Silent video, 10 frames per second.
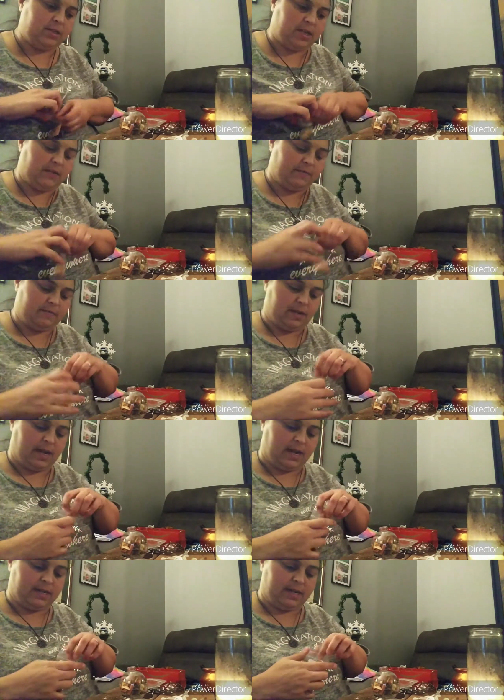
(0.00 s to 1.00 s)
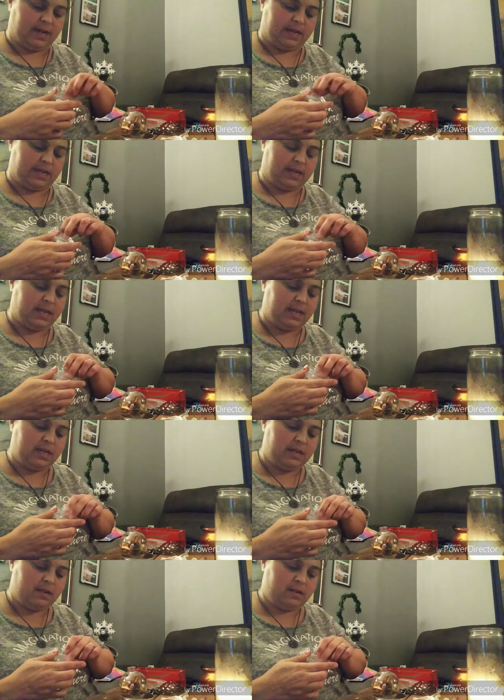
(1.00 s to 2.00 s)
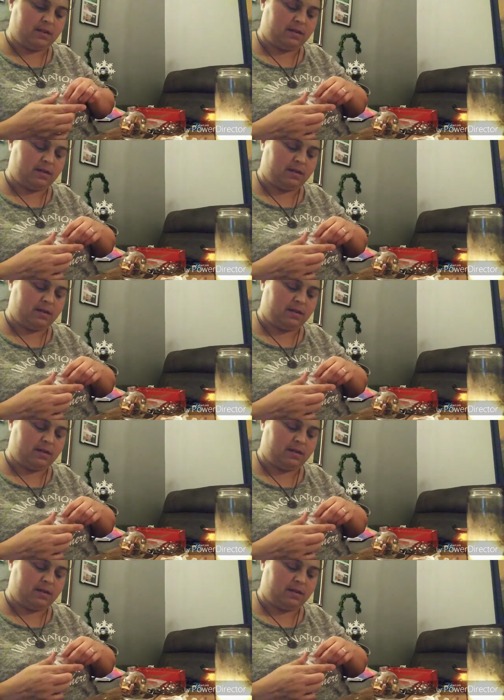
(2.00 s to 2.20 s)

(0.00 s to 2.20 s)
I still haven't added any in.